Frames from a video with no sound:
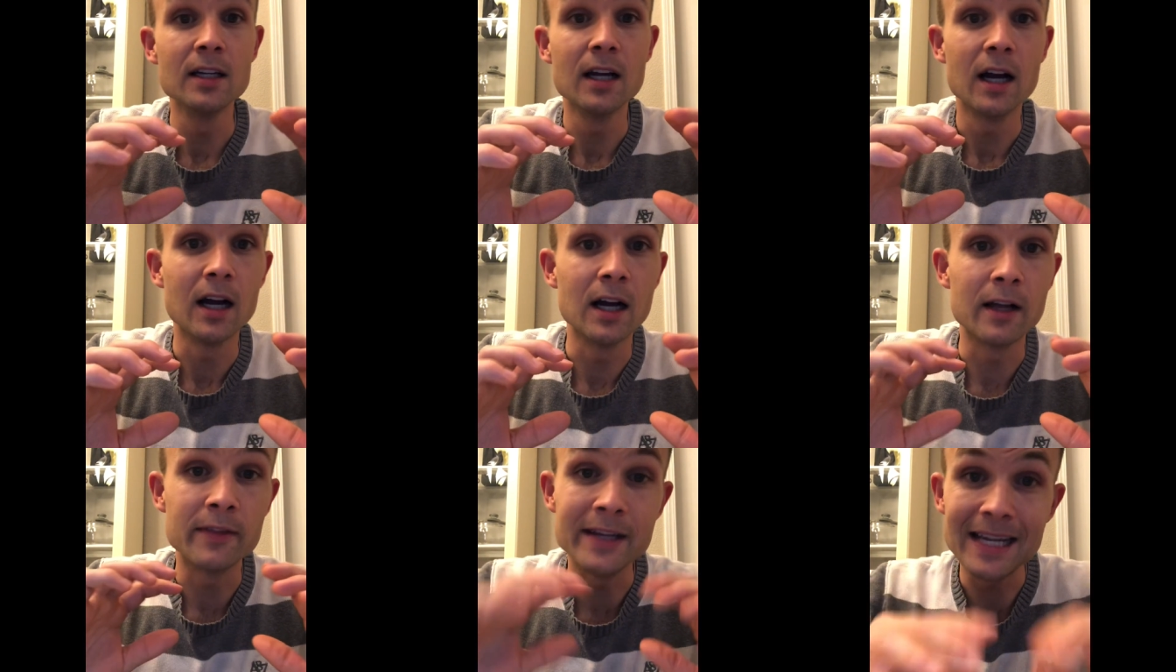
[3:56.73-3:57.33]

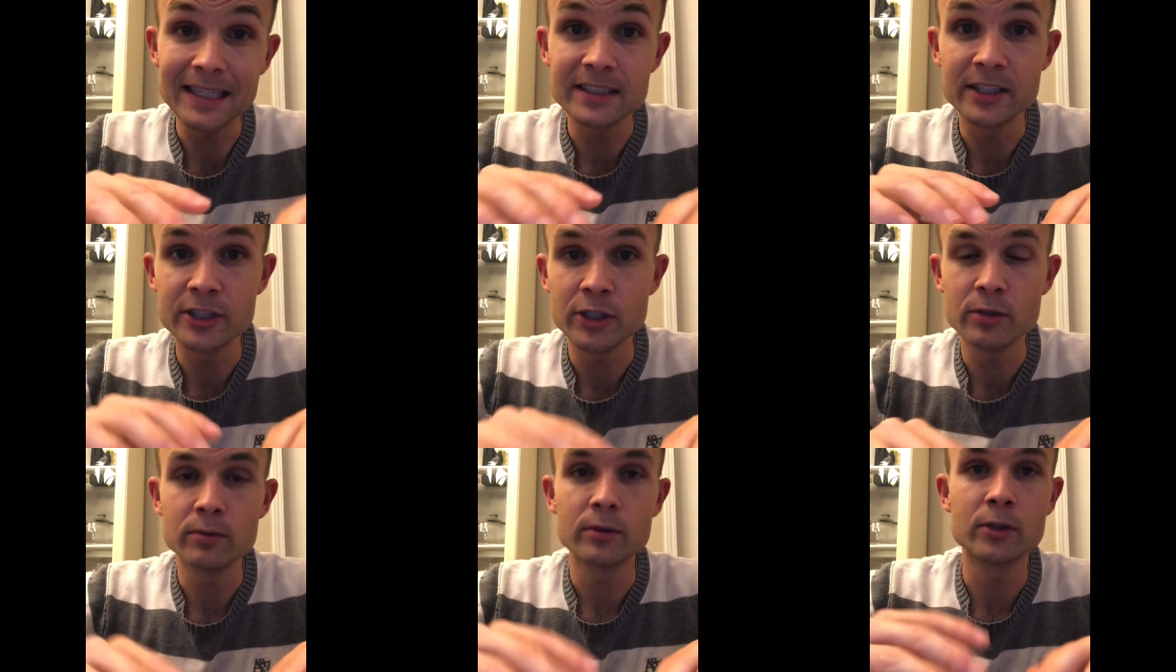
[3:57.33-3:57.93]
Uh, the next
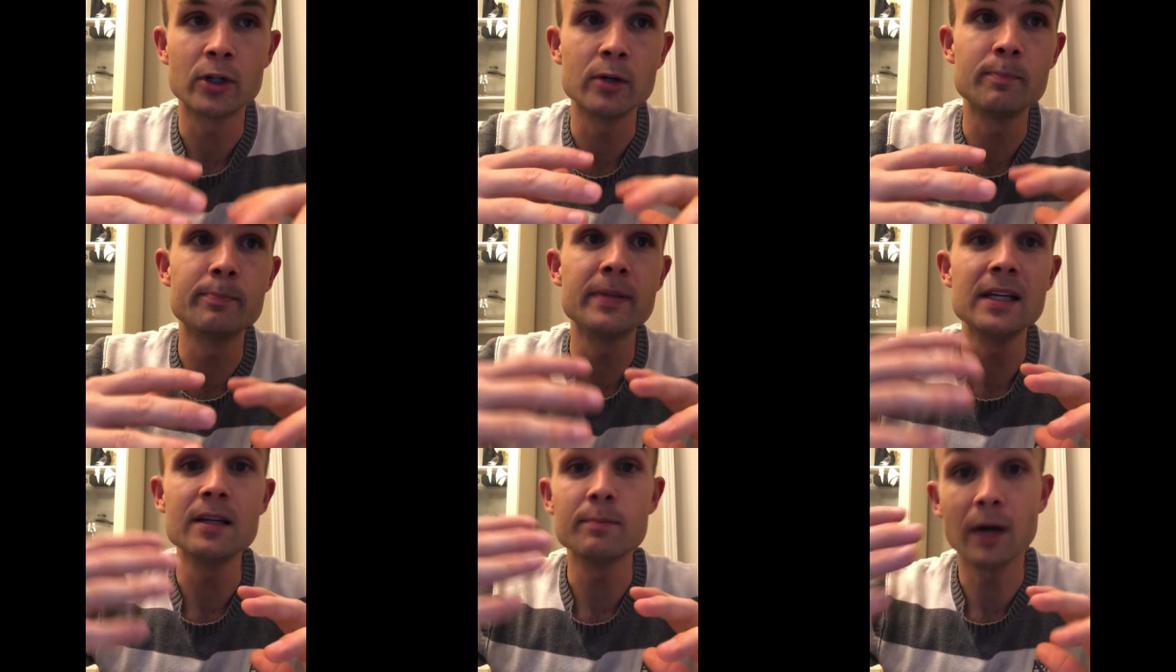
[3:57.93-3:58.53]
issue could
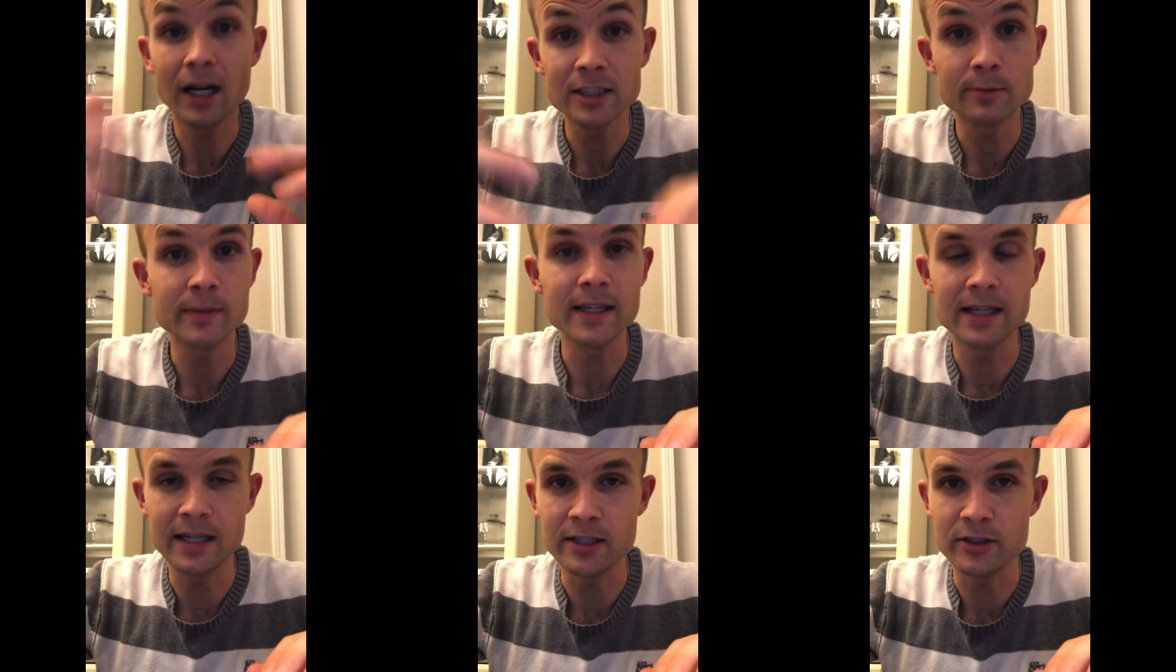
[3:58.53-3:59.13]
be
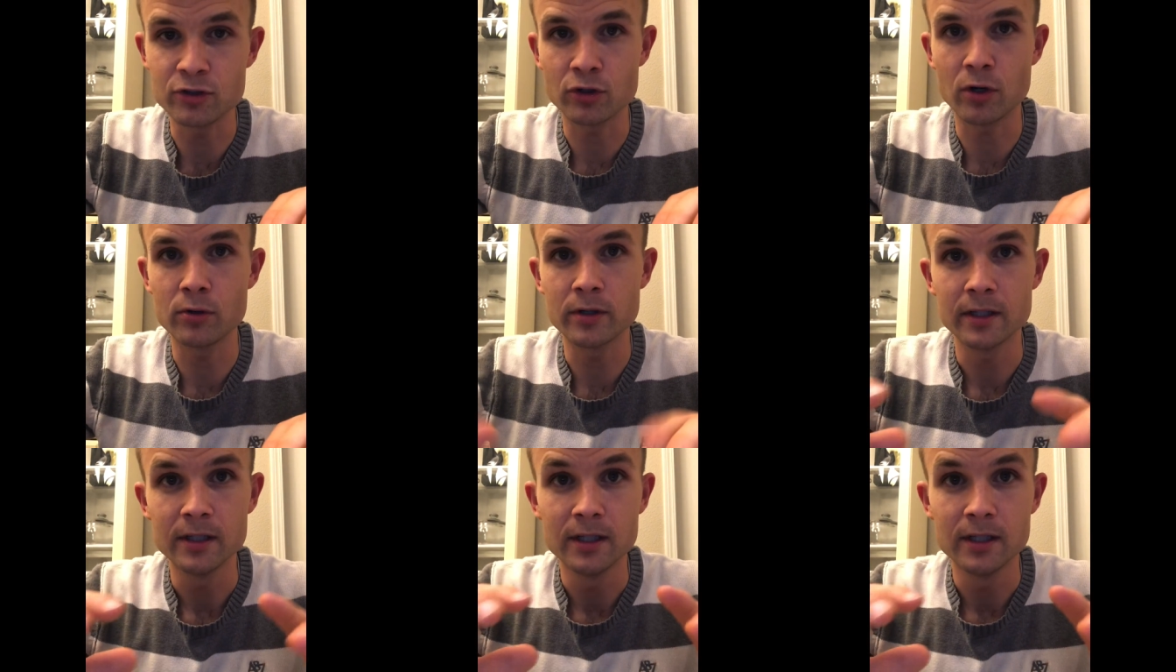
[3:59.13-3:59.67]
possibly a heat stroke.